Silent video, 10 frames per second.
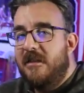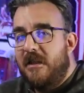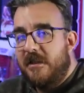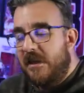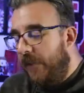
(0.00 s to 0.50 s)

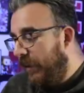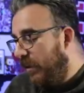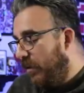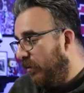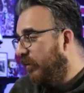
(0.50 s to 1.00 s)
it's coming to
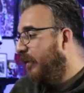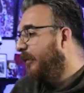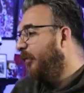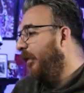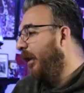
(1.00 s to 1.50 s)
you.
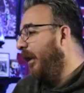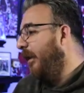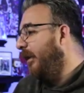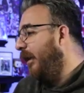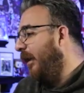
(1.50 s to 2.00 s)

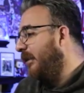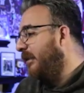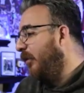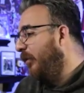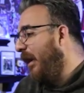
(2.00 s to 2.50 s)
And as
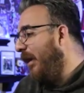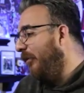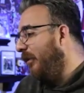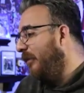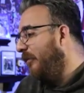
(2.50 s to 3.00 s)
luck would have
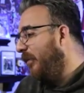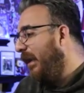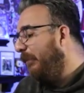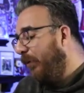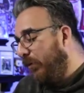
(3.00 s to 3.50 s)
it,
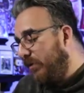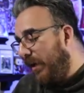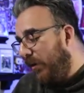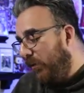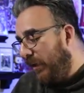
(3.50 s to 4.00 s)
he pulls
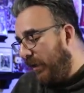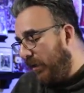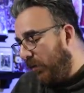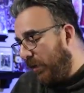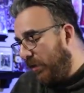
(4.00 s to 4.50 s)
not only a
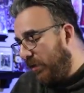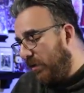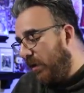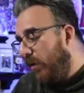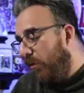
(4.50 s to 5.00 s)
Jokic
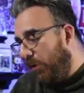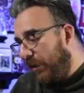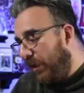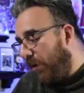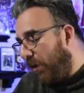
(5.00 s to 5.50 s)

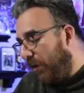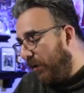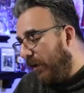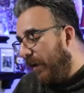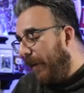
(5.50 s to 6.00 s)
rookie card,
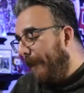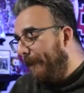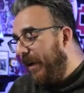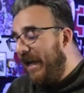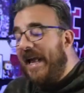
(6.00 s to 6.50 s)

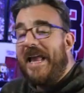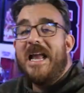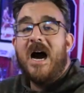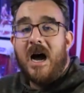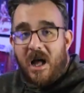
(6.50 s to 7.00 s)
but a
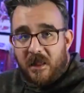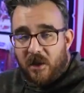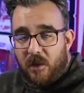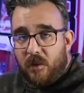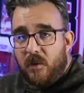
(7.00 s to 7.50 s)

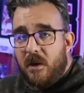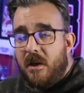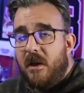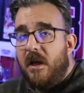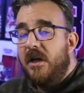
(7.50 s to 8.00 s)
hollow
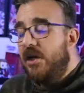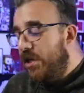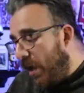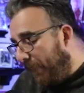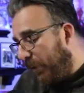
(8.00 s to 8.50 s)

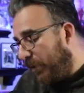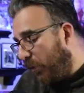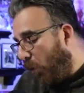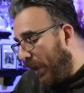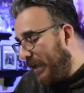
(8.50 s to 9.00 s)
numbered to
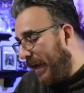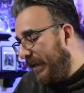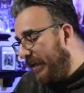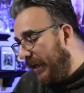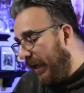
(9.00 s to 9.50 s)

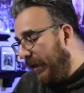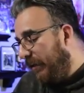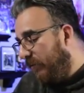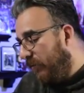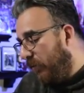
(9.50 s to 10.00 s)

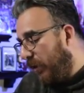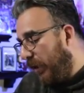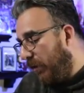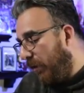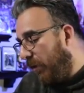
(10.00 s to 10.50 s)
199
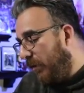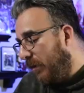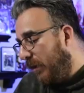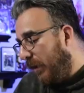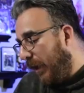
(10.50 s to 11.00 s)
rookie card.
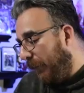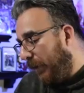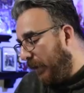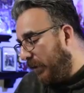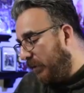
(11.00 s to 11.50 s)
And
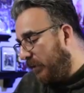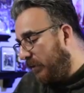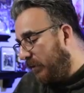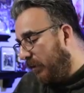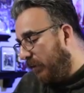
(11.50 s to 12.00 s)

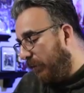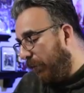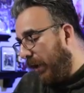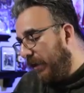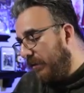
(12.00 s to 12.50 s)
because
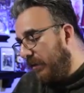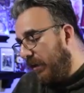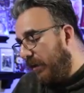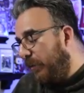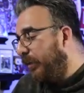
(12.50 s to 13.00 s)
Brian is
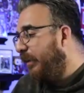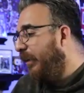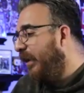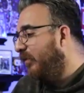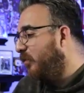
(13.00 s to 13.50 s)
a complete
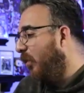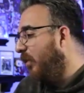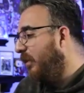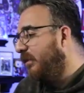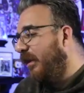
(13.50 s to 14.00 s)
man of his
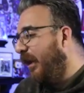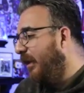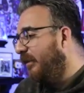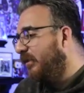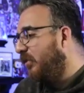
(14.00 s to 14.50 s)
word, he said, Hey,
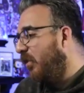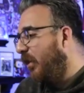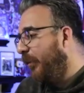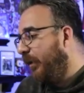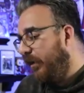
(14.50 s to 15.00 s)
this is all
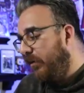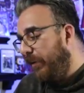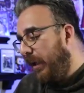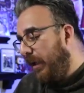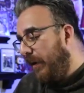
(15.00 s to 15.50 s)
coming to you,
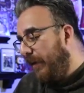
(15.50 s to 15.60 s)
buddy.